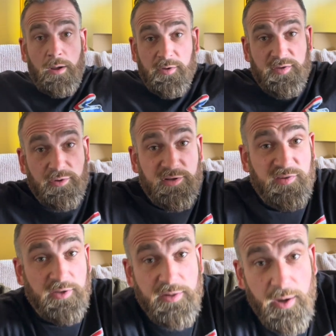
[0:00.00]

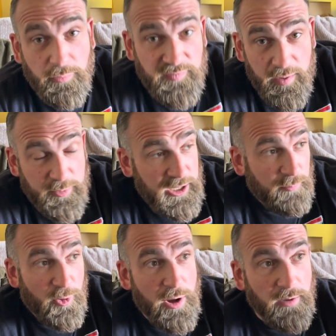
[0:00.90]
Seriously, though, tell me
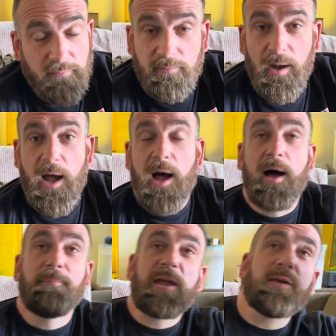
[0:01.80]
I'm wrong.
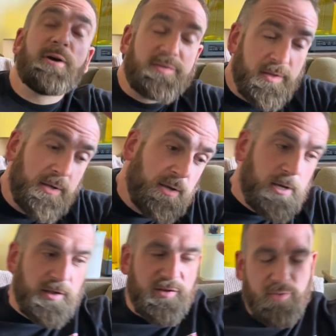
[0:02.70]
Anyways,
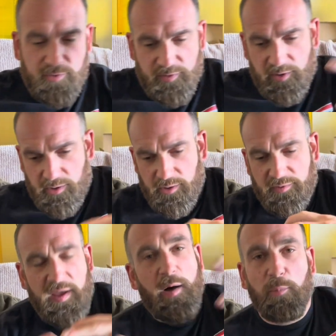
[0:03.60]
so those are
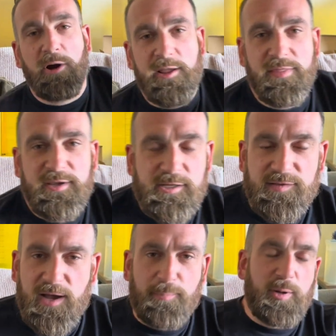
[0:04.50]
to help brighten things
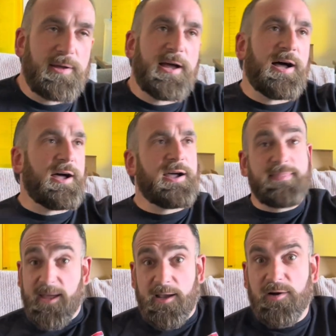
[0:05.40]
up.
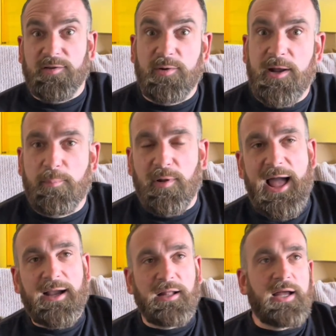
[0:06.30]
And then I also had a
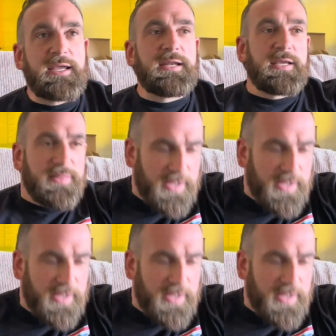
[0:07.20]
black light in